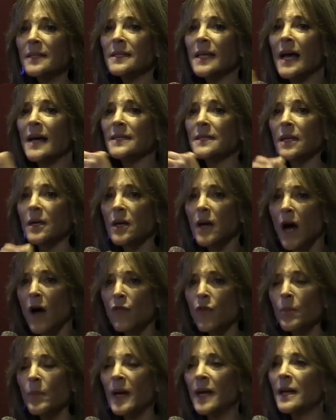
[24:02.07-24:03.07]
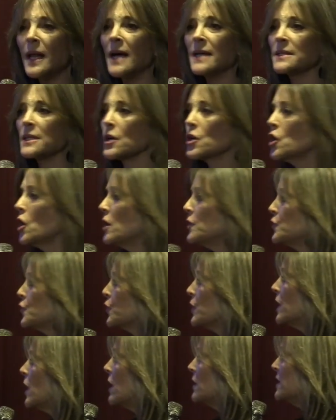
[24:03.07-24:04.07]
as a government, as a
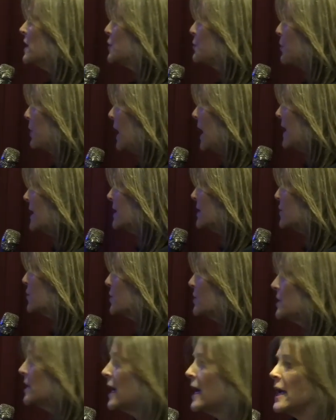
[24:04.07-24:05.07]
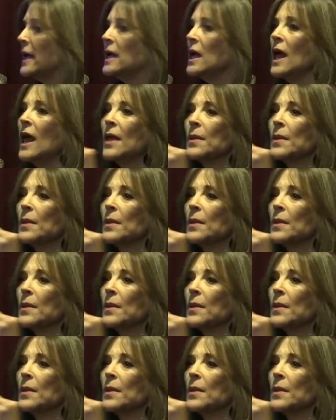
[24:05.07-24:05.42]
country on this planet today